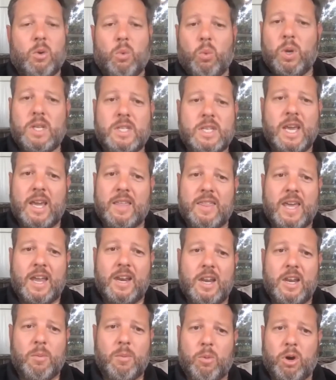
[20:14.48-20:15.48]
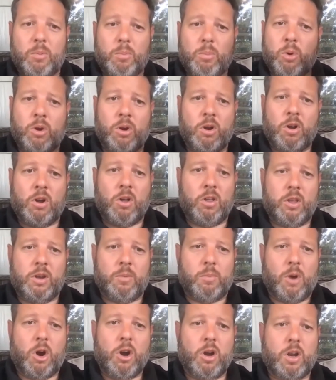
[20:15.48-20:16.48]
We take that number and put it all
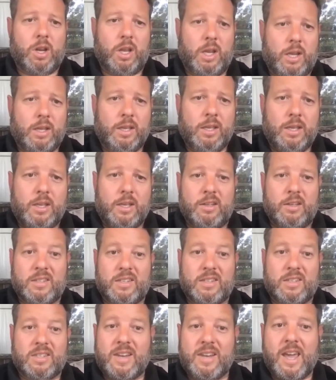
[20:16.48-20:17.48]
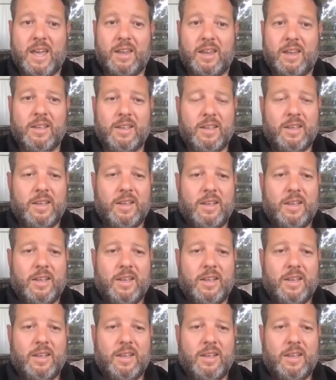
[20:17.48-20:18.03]
into marketing instead.